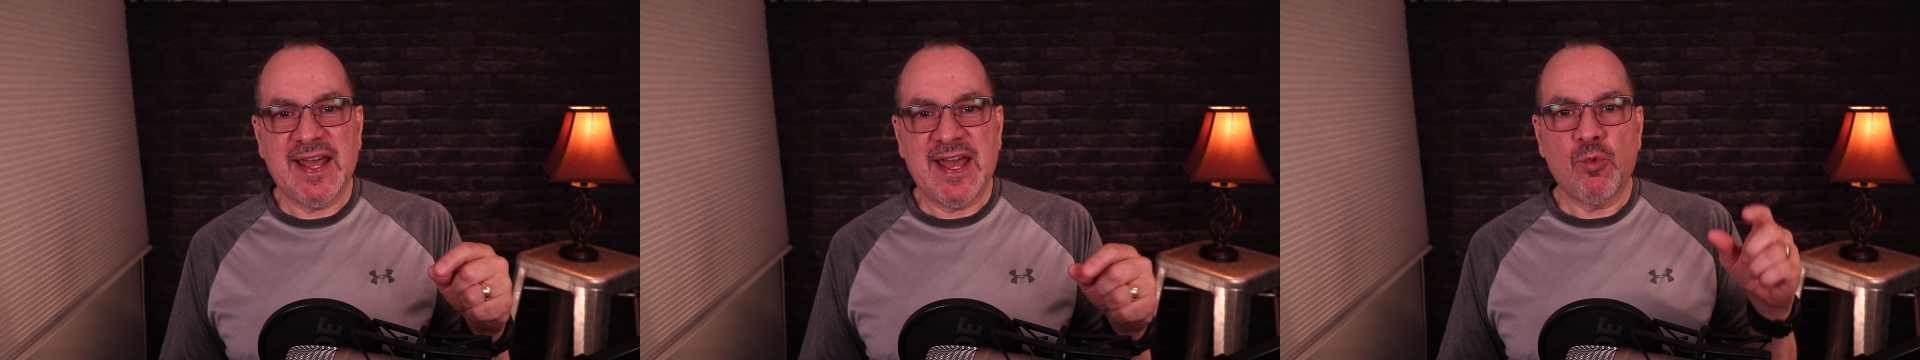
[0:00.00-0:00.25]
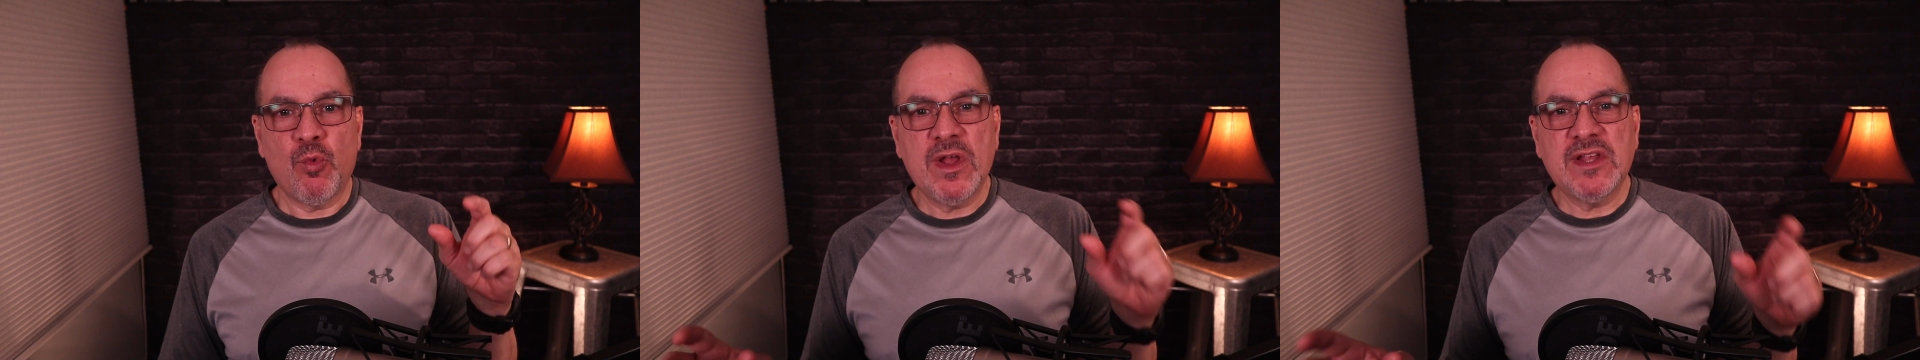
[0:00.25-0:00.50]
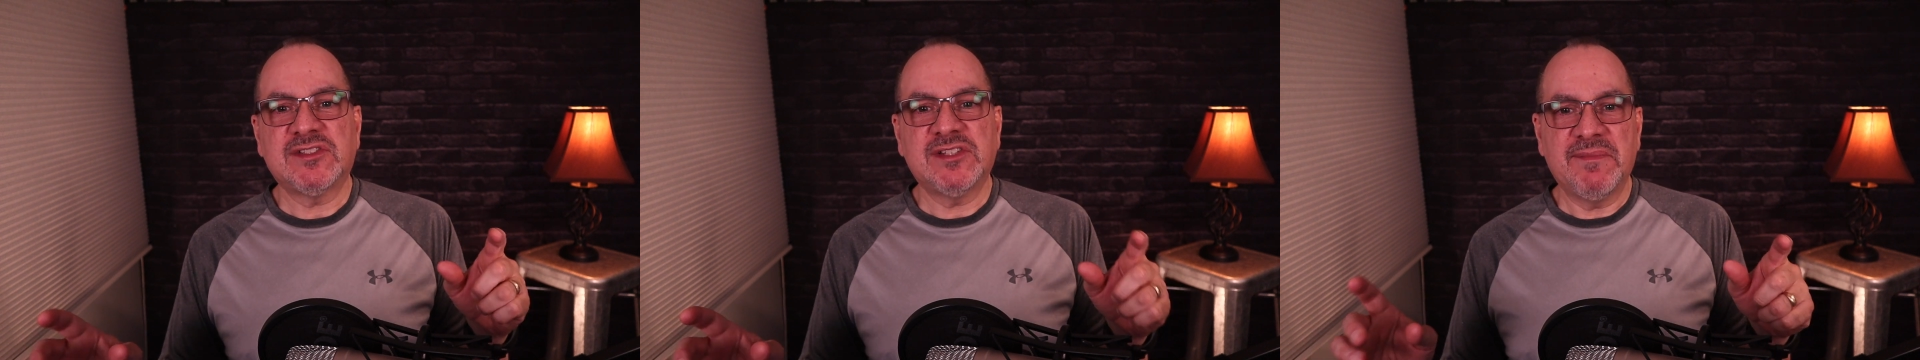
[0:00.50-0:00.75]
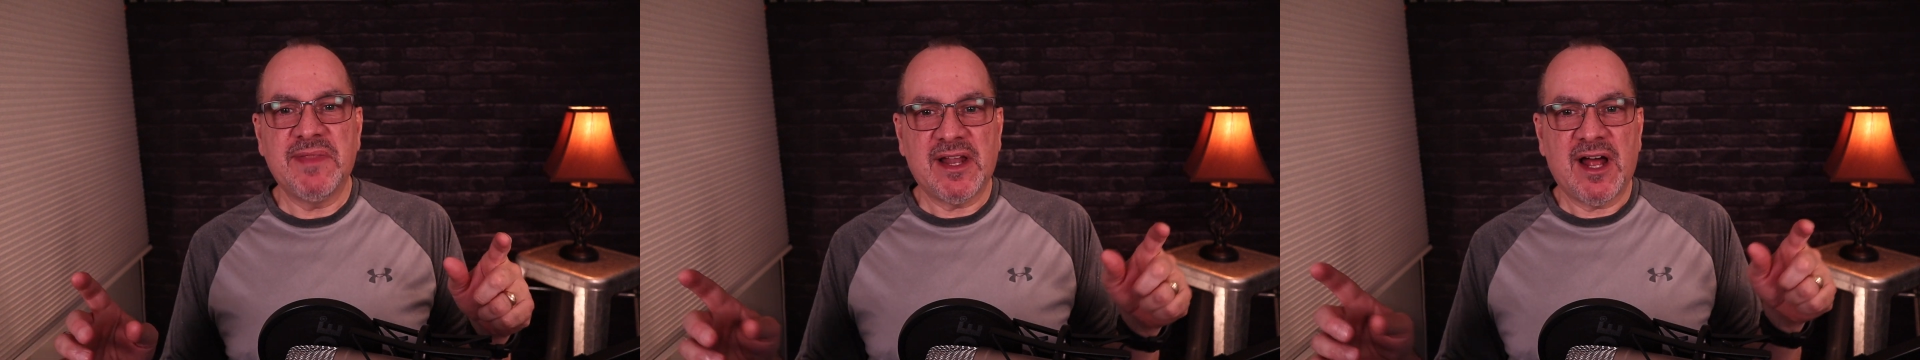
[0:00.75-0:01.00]
and
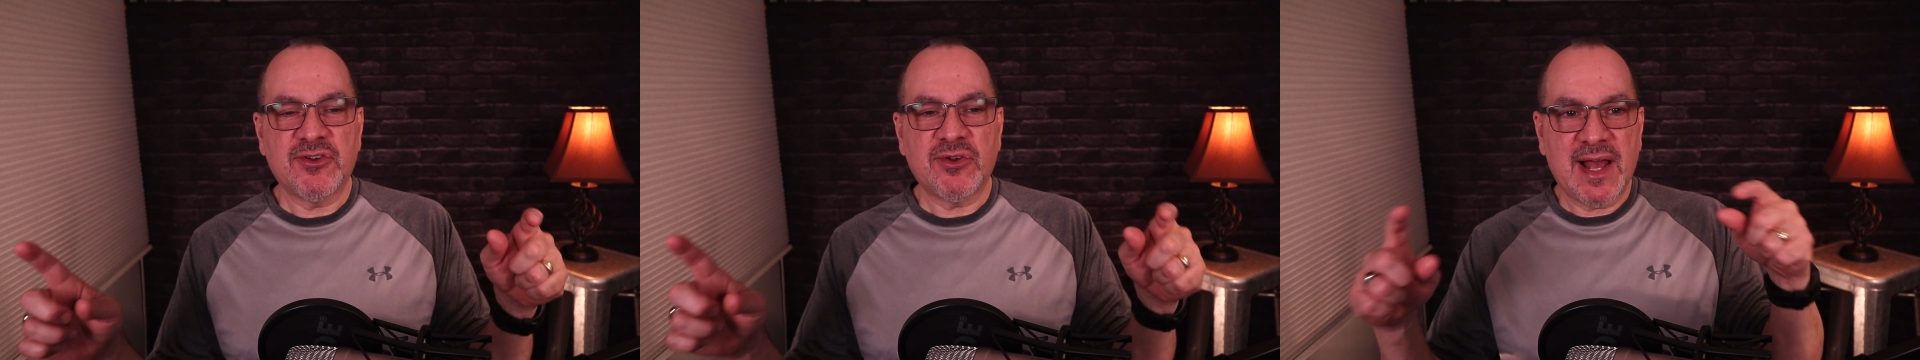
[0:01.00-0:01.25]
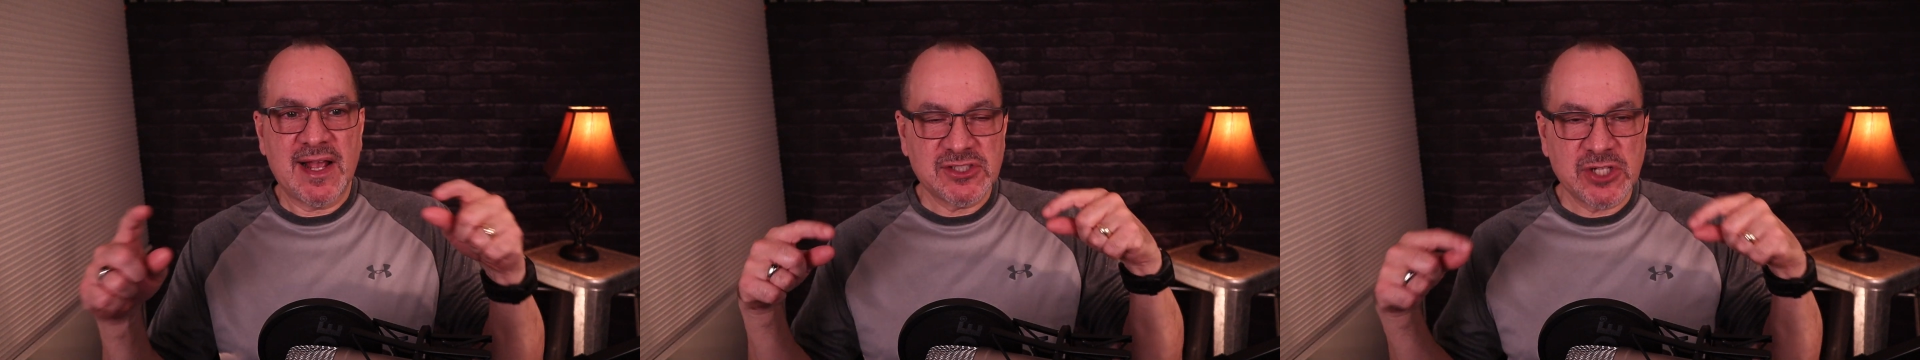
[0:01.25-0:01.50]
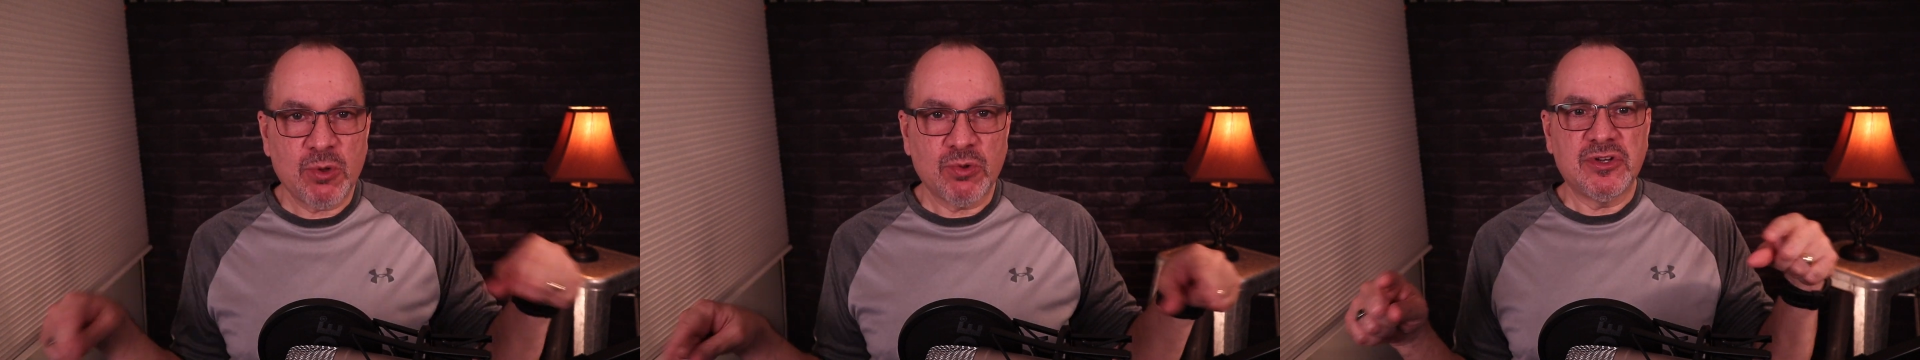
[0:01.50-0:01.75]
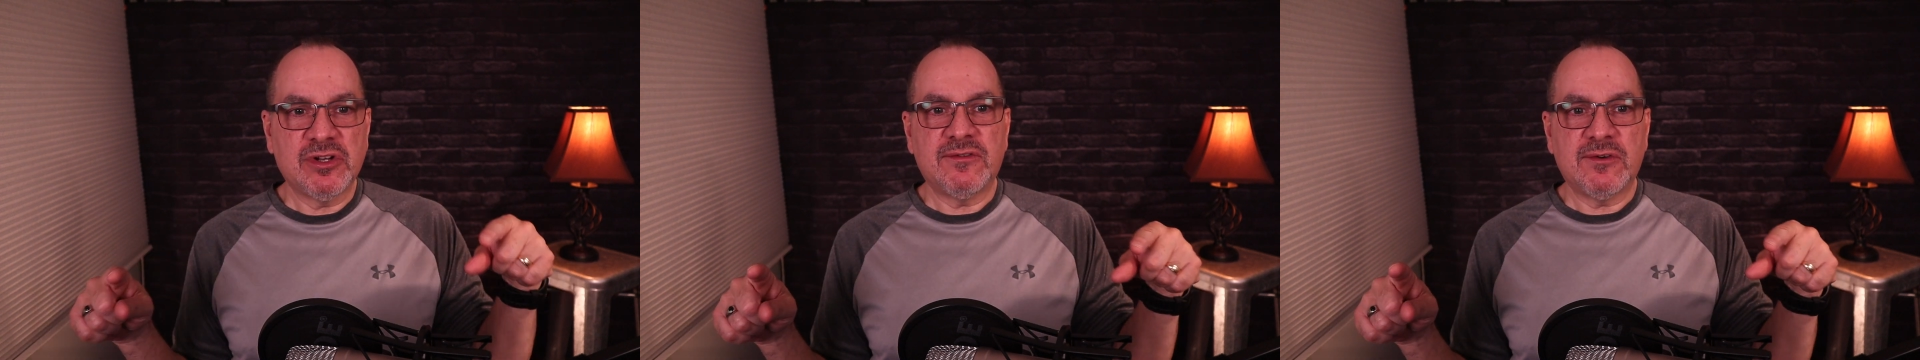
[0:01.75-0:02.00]
wisdom that underlies the whole
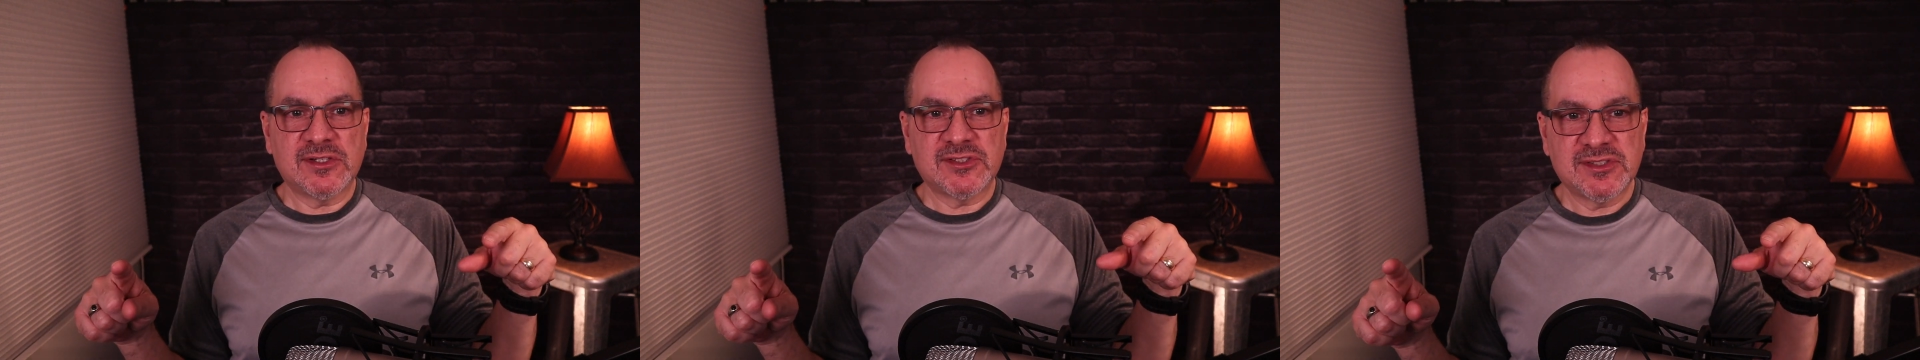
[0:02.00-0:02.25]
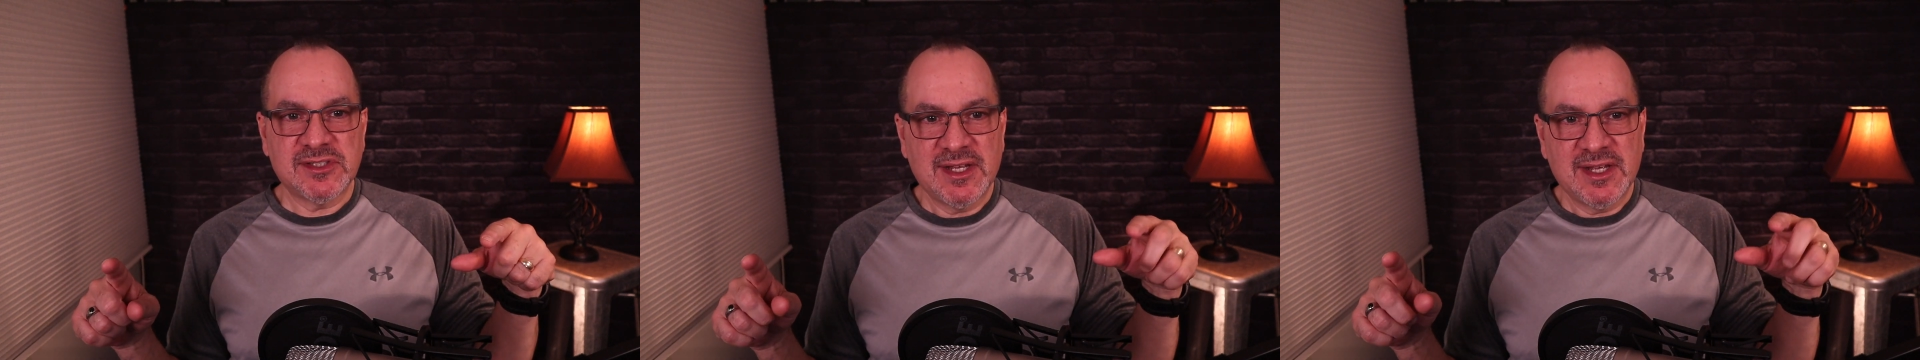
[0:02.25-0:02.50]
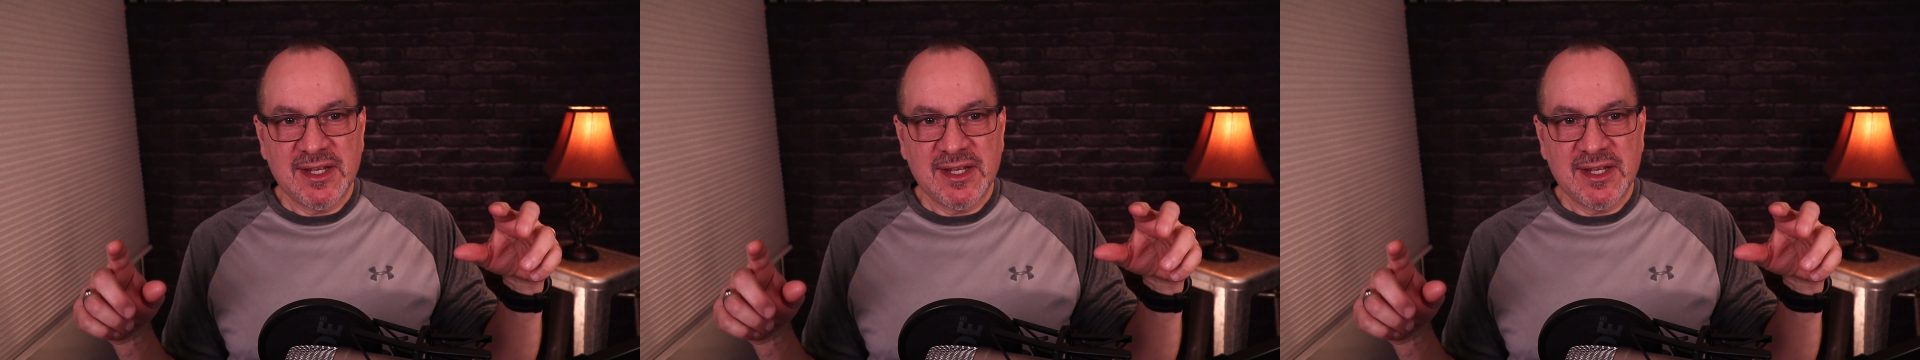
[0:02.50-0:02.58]
universe.